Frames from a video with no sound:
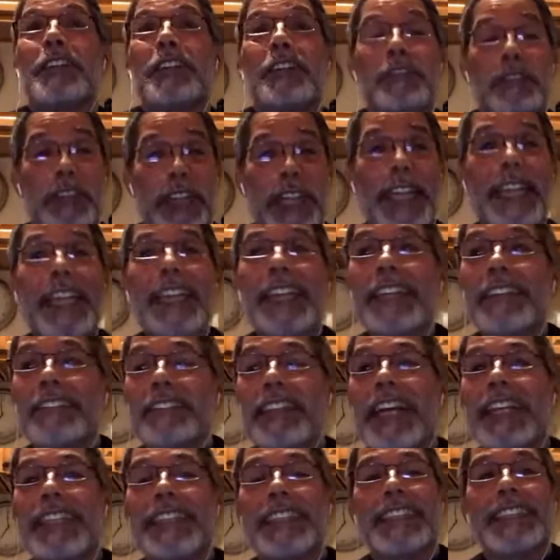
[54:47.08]
really?
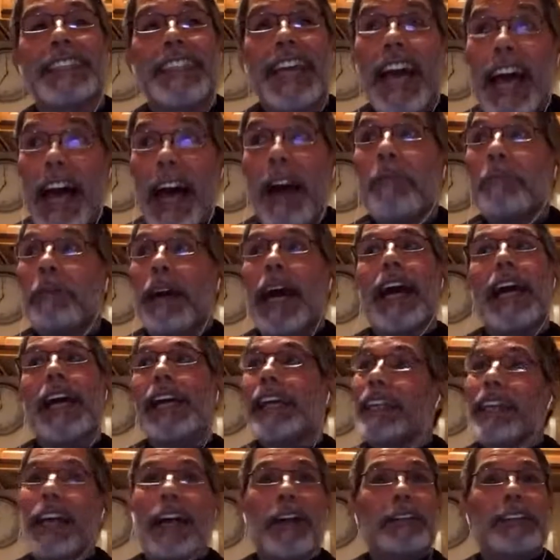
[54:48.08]
Like, yeah, I'll buy
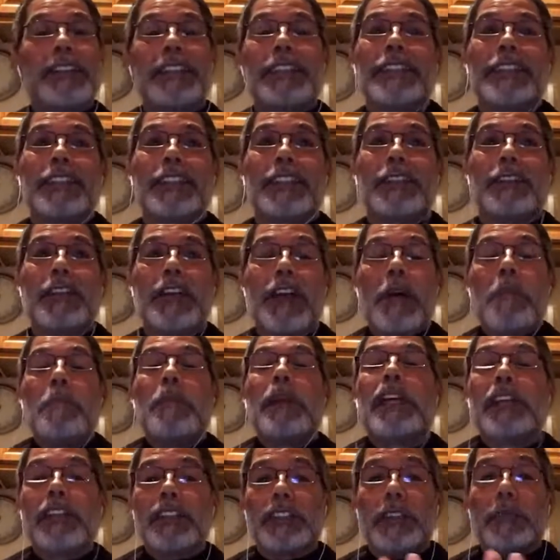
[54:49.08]
it. I'll
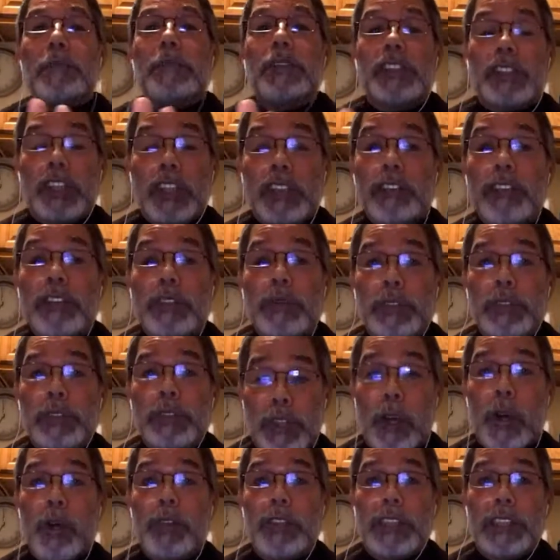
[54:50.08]
because the material was
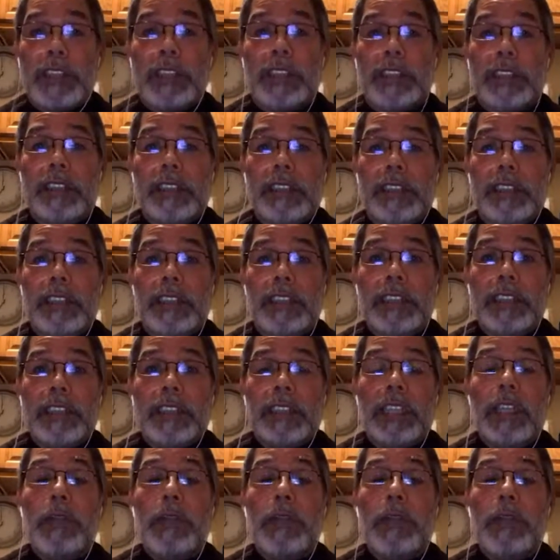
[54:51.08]
golden. It